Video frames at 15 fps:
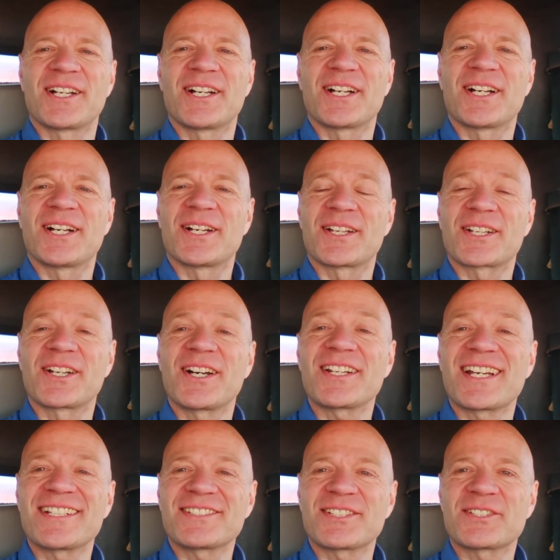uh, God
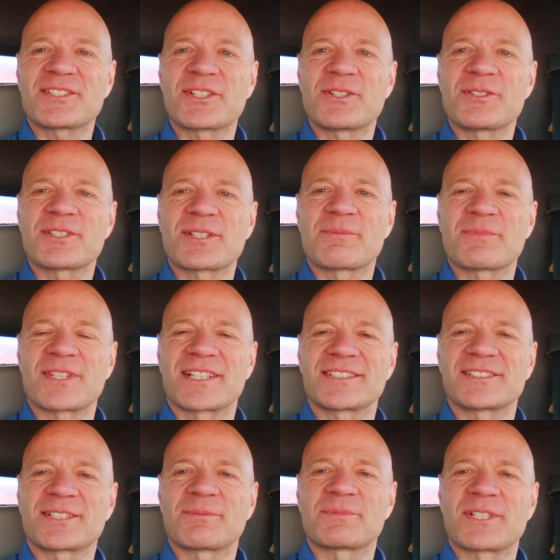asks us to do some
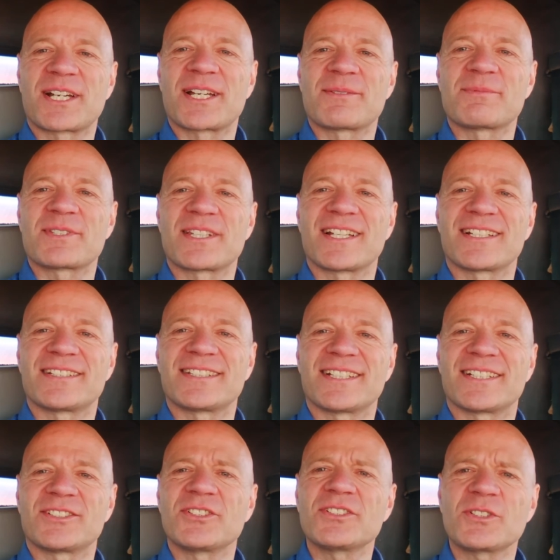things sometimes that
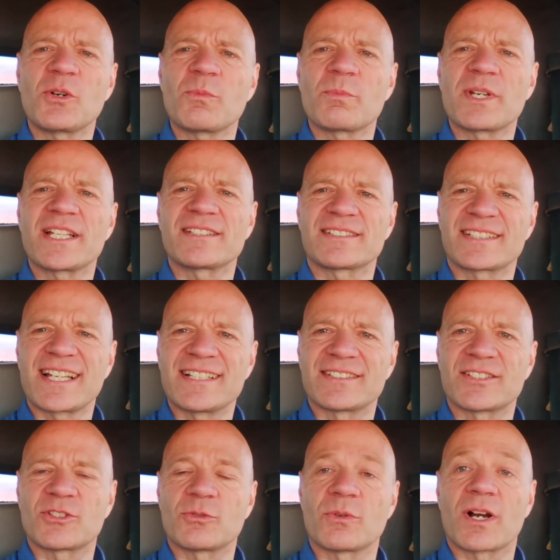uh, just don't make
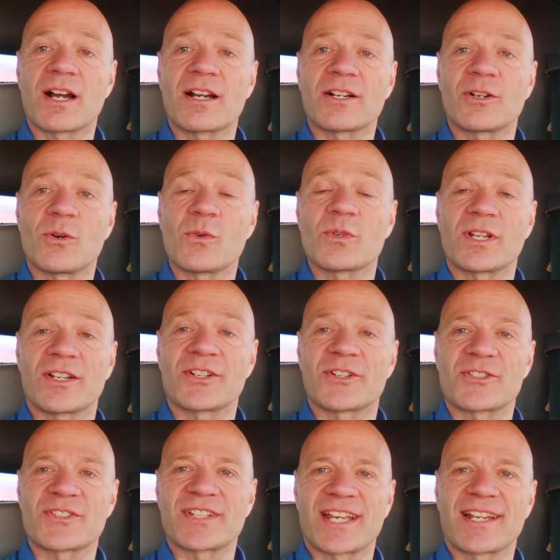sense to our own
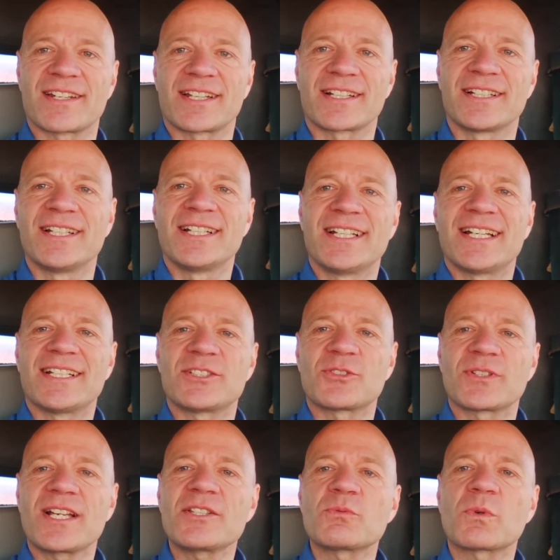understanding. And
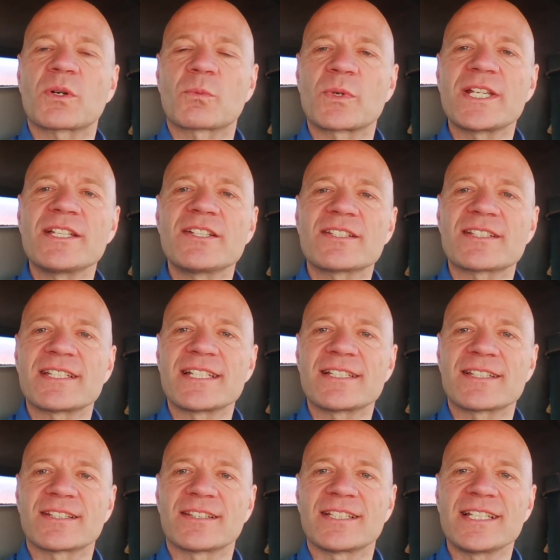so that's where we just
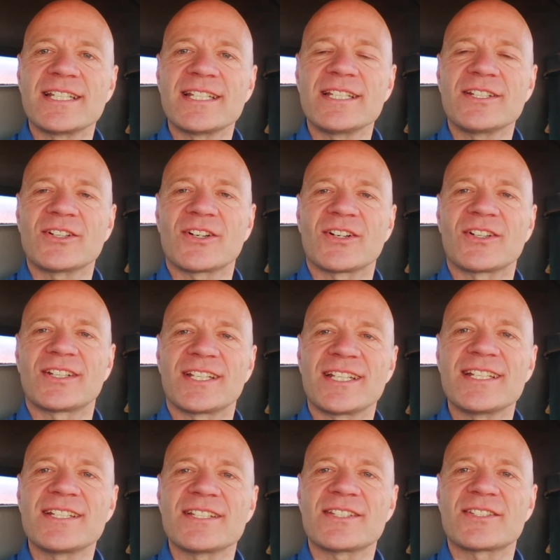need to lean on
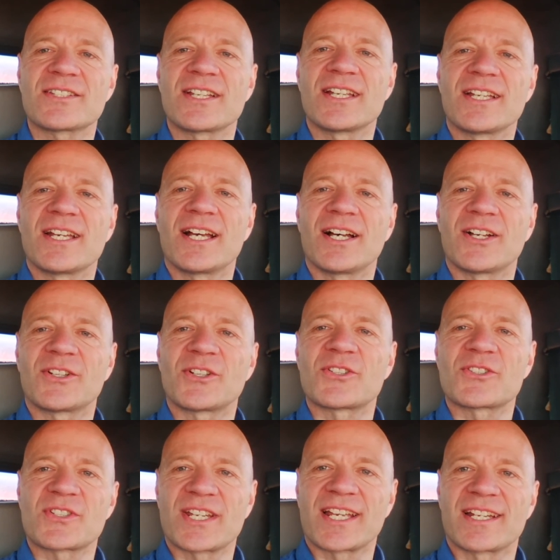His
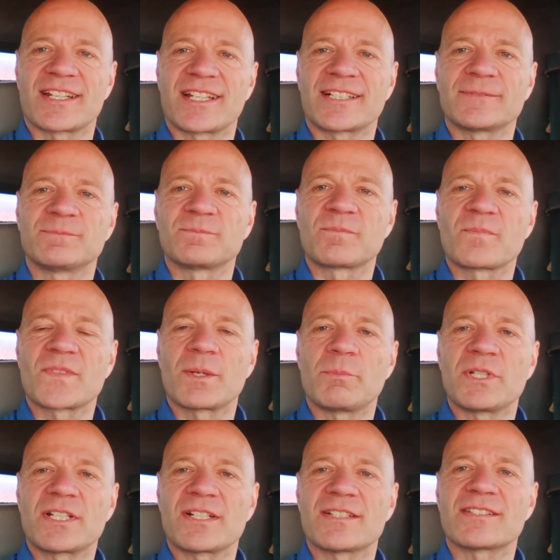understanding
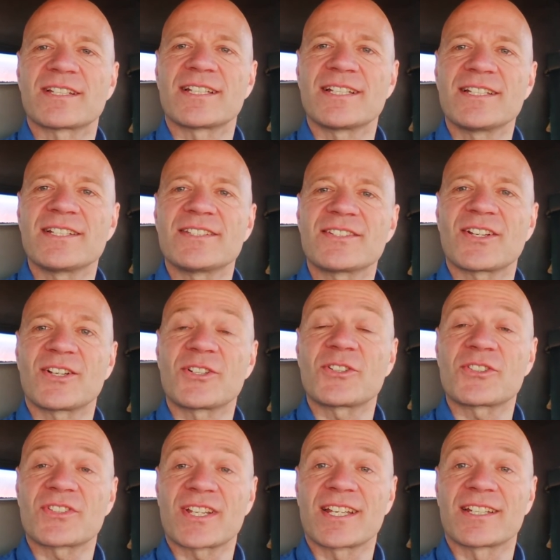because His
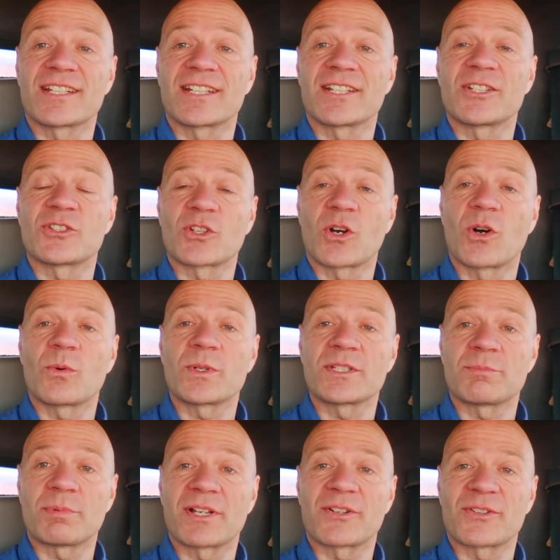understanding is
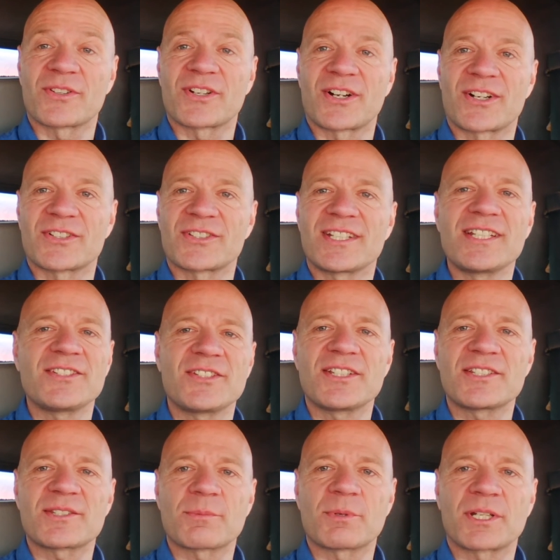always better than ours. He
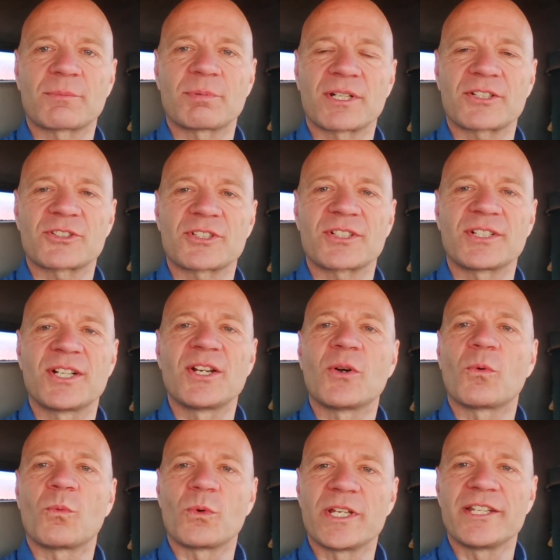sees the big picture,
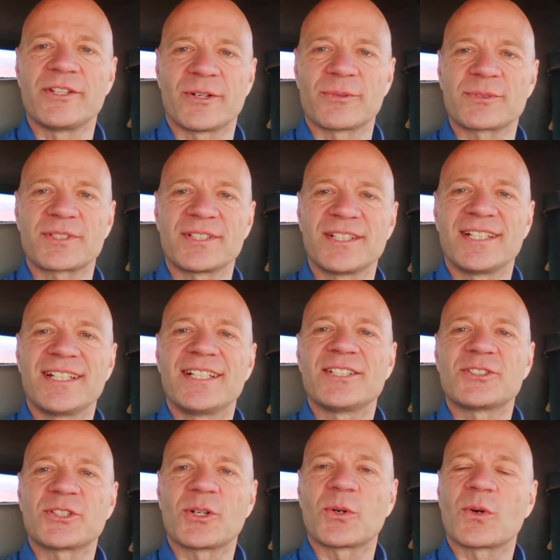we don't.
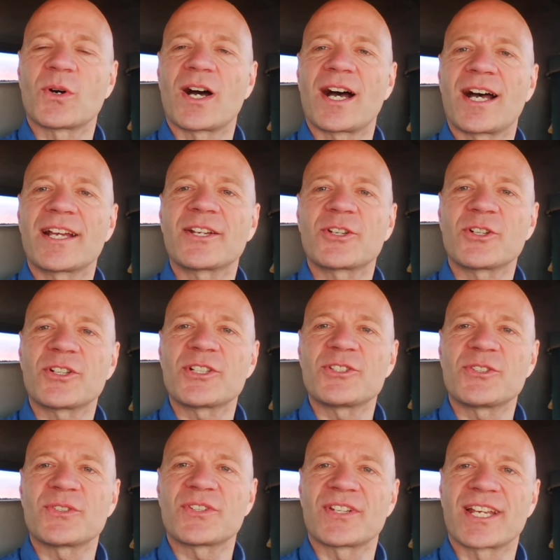So I
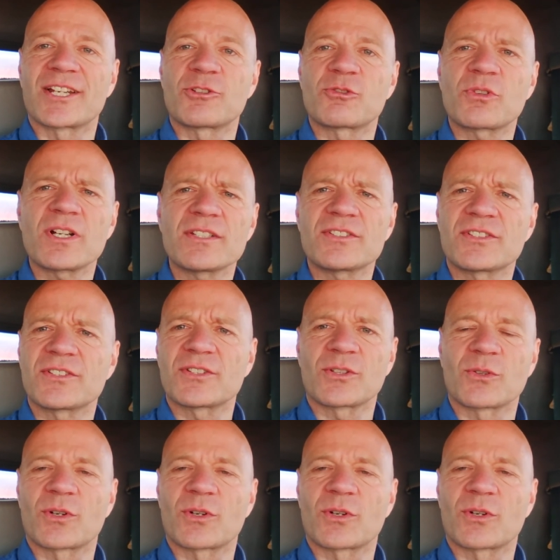encourage you today trust in the